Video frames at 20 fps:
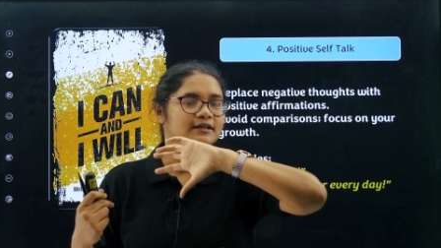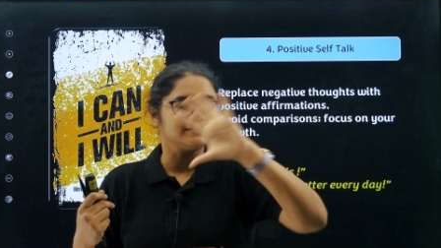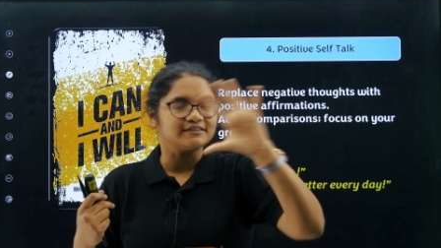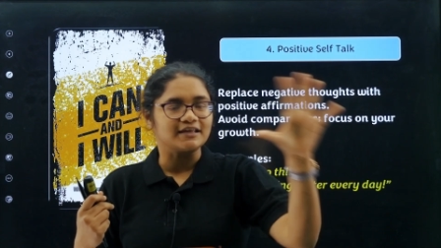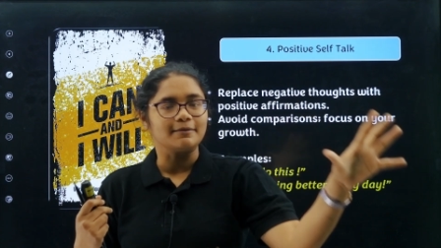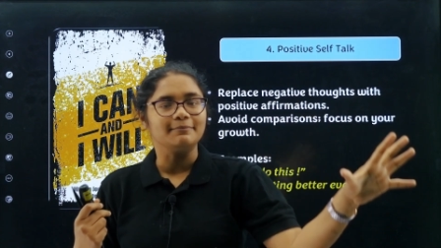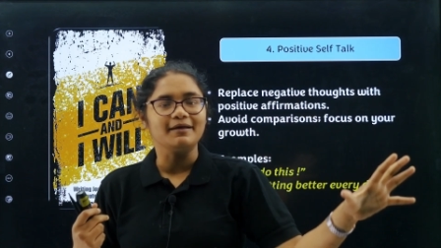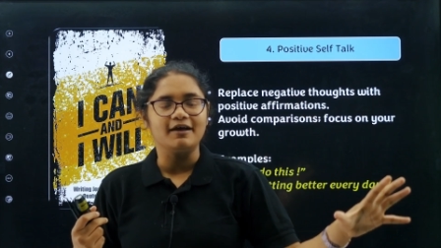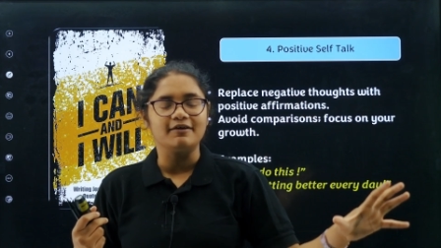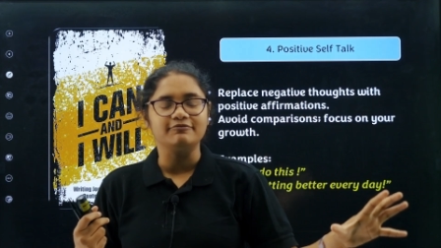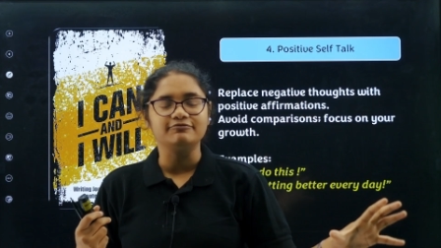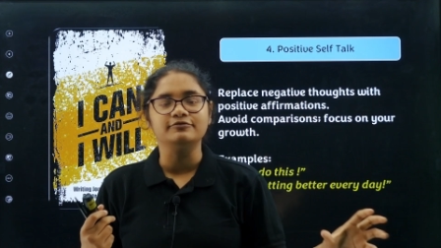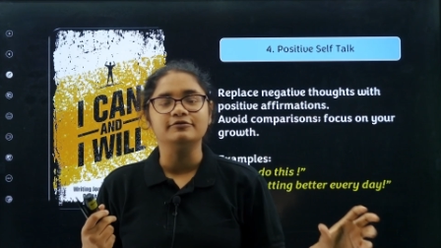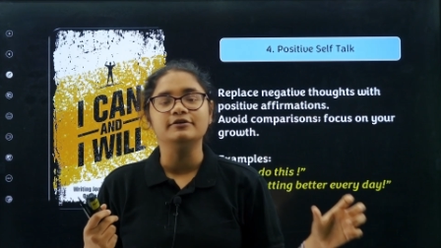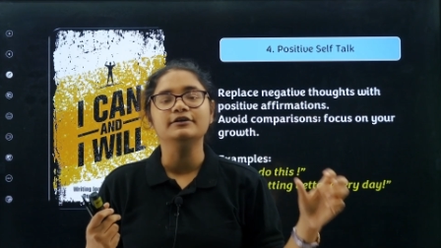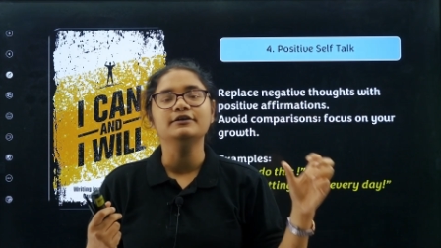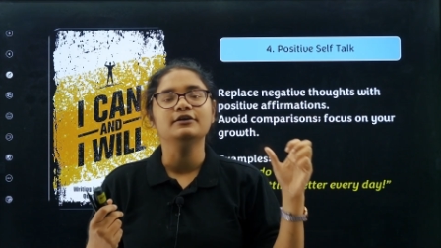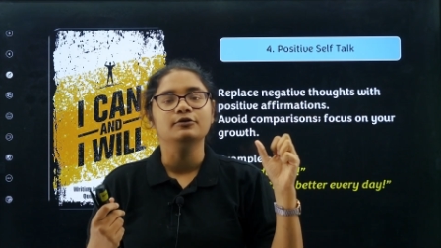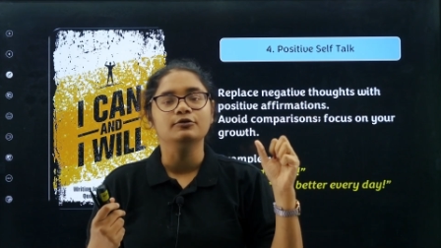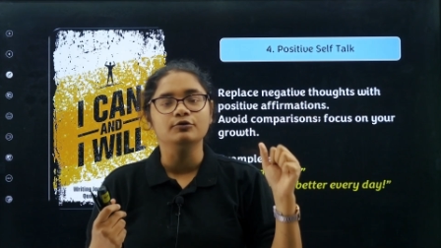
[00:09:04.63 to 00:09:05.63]
some
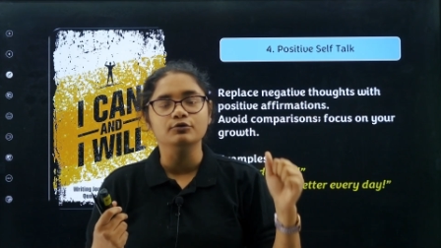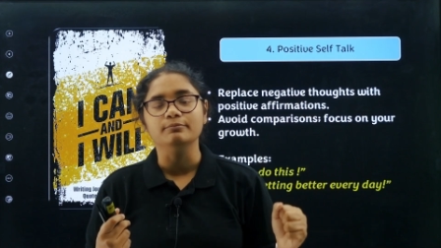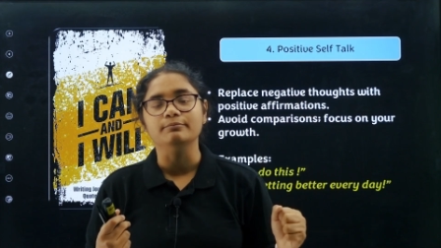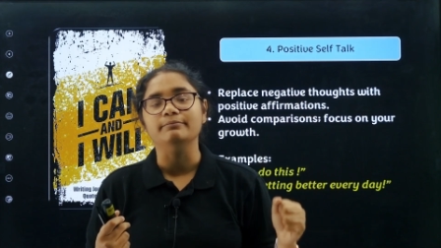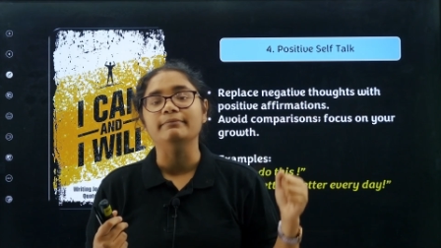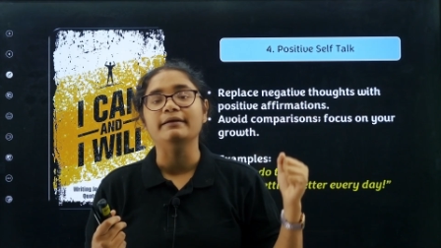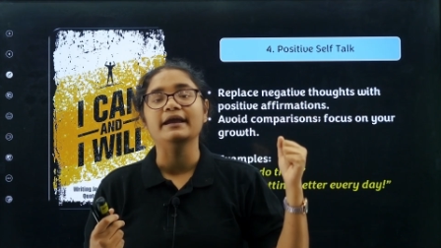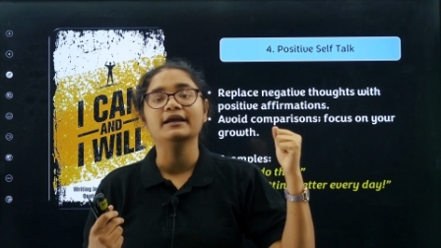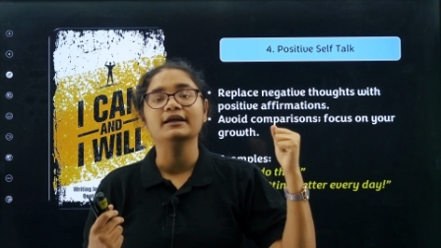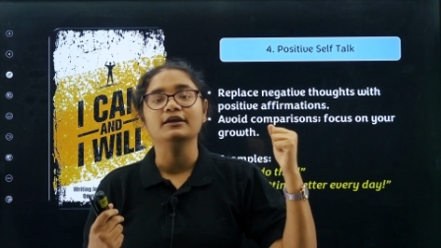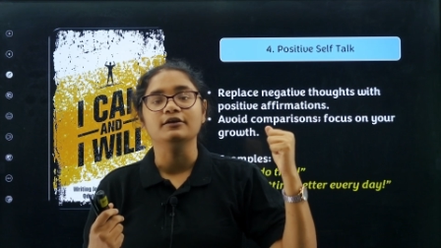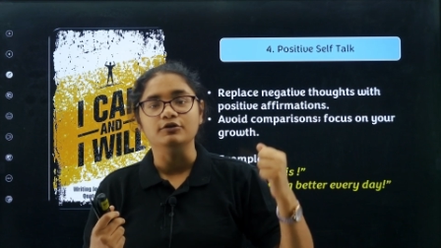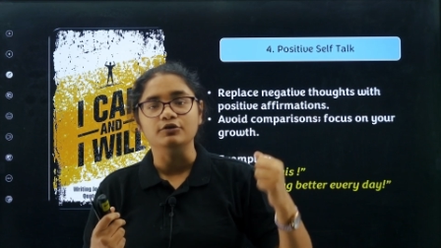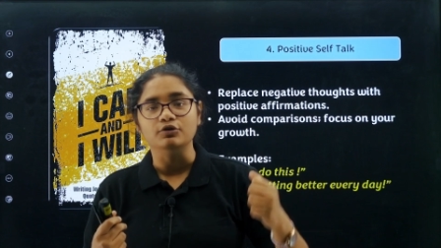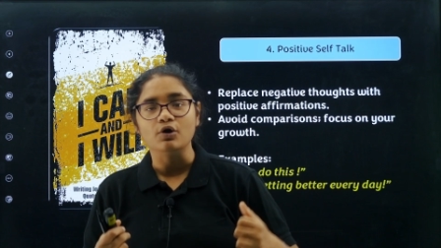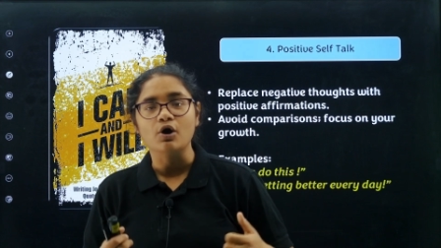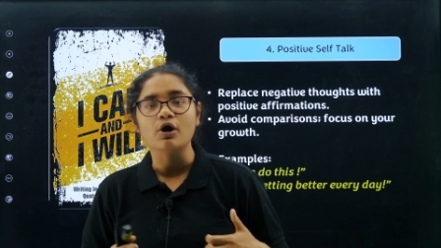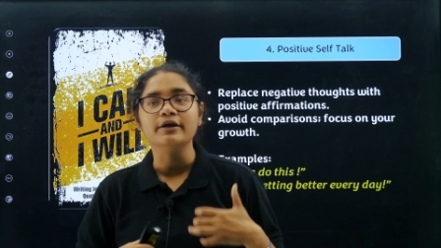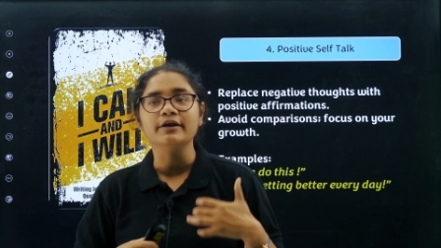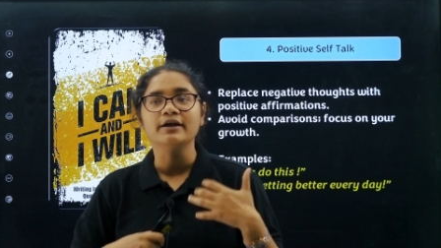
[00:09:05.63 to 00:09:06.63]
effort to make
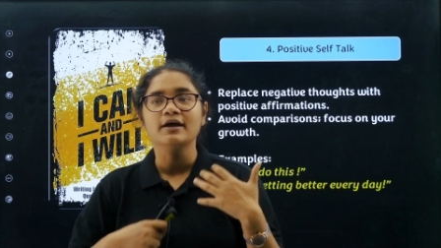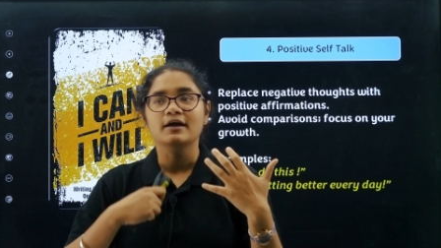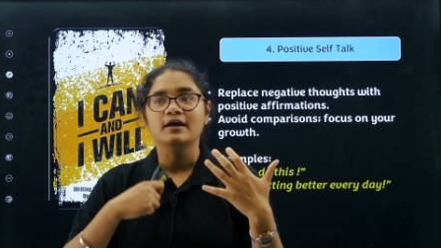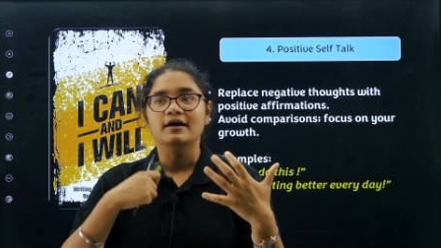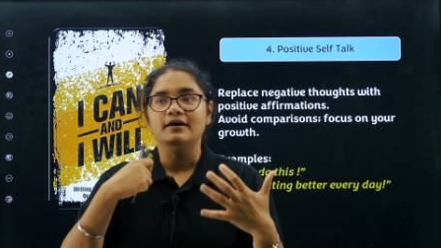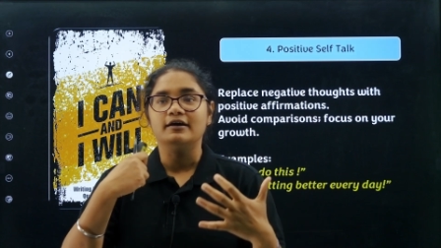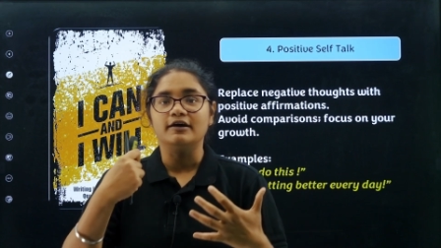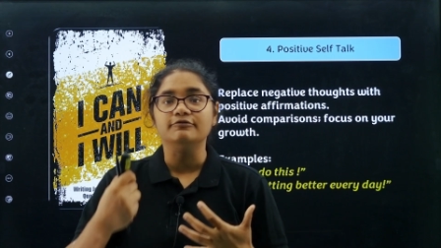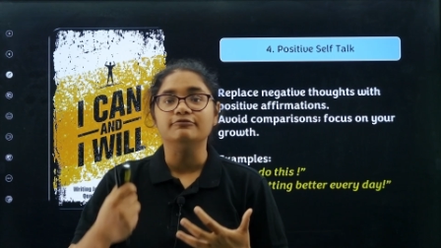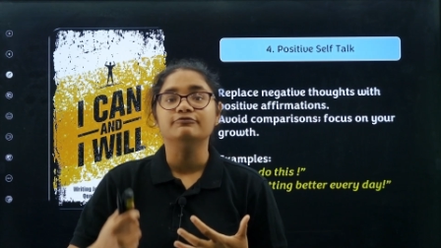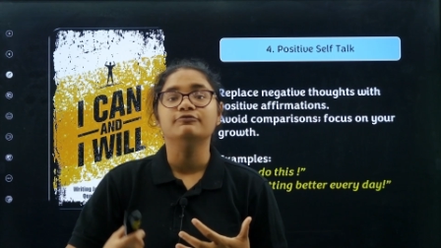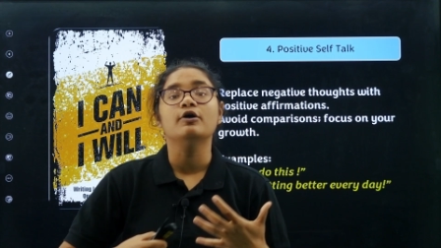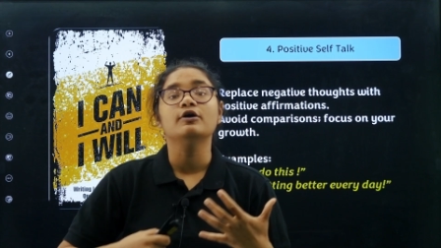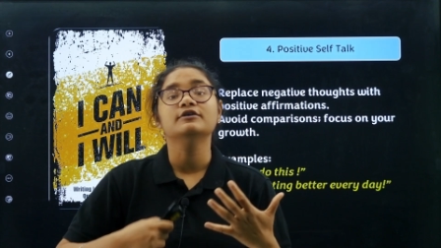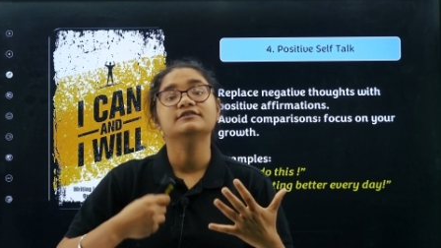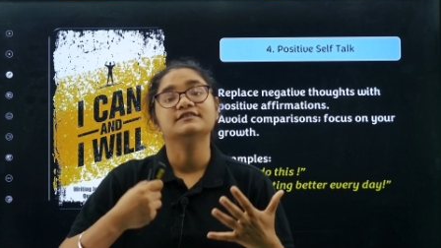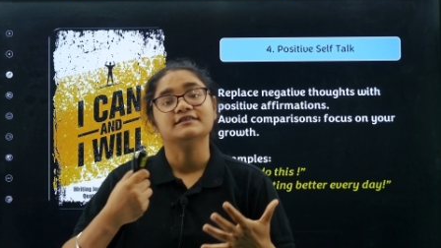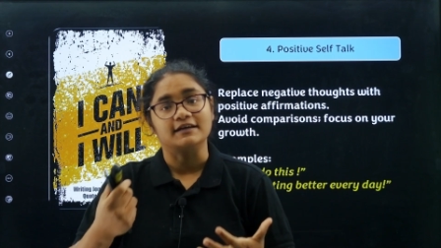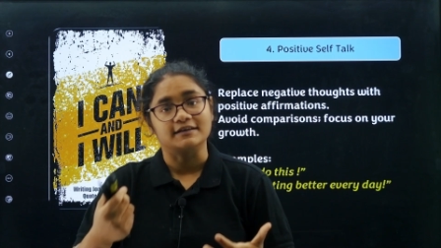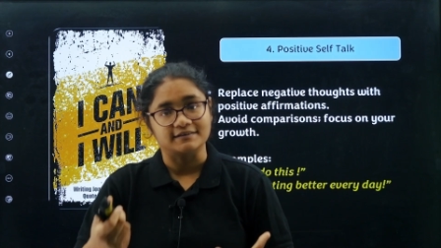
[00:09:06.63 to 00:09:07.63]
your
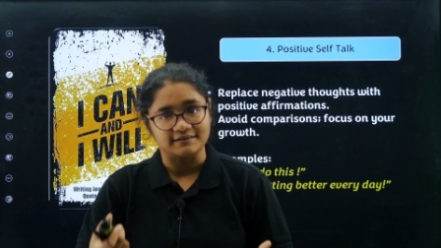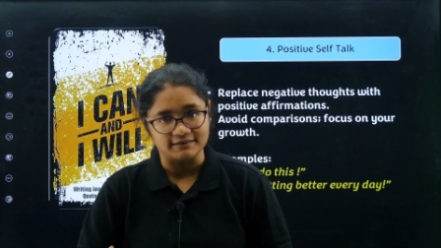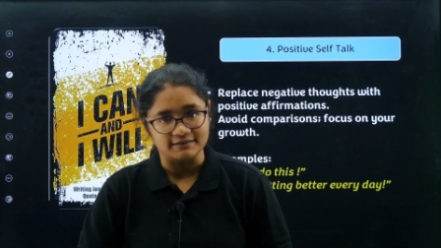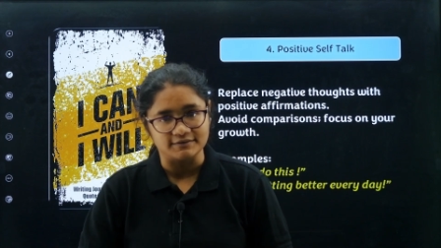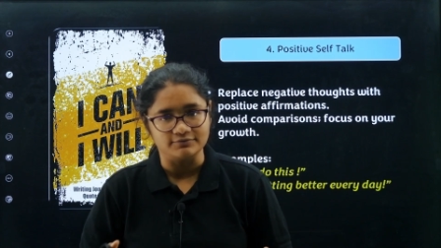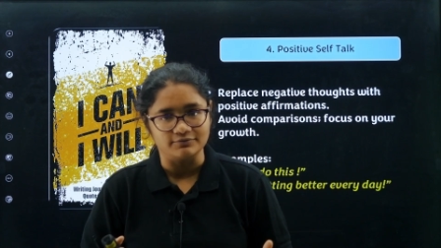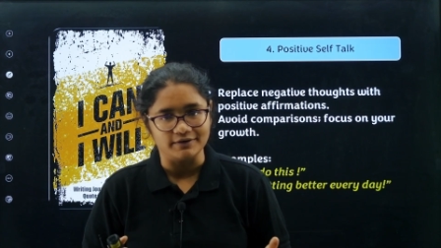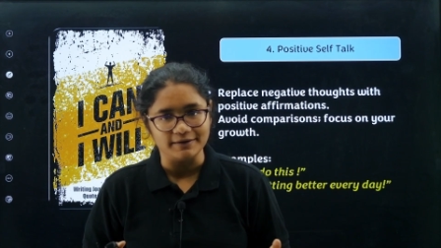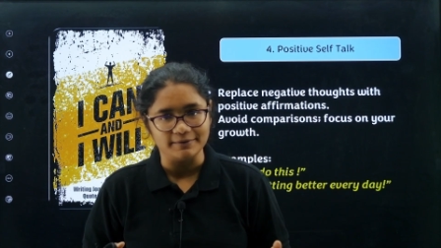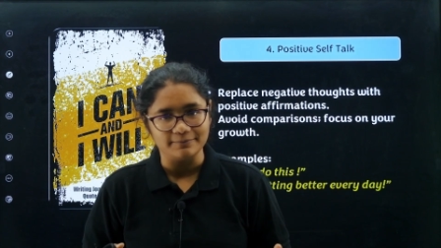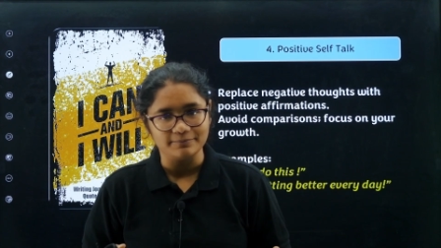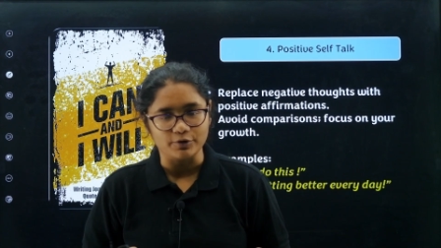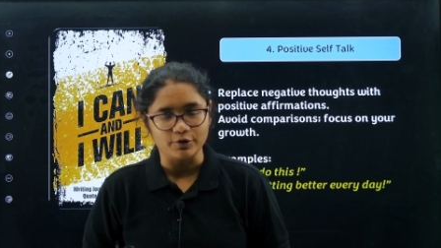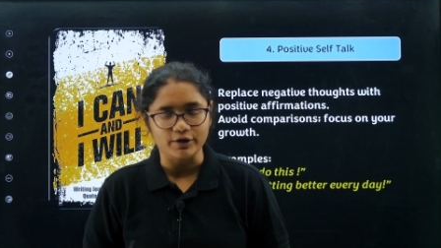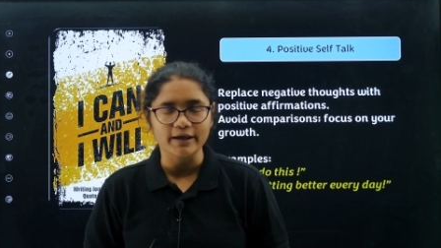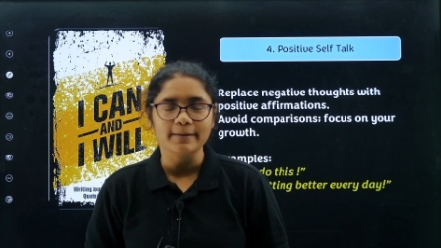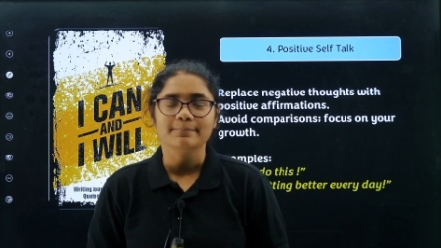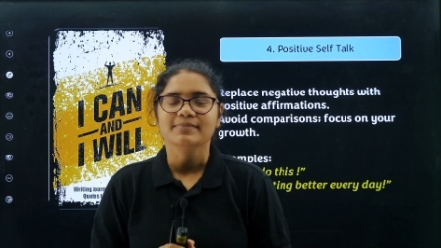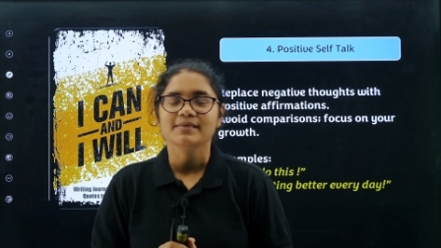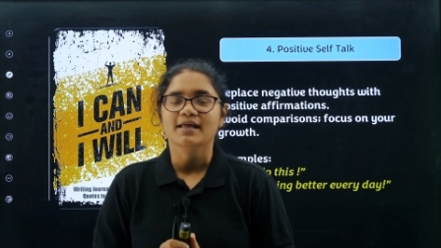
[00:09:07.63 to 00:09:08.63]
effort successful,
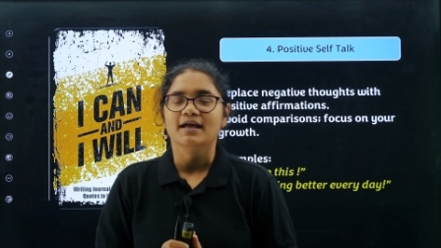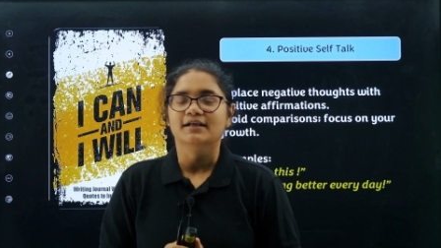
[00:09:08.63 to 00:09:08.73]
okay?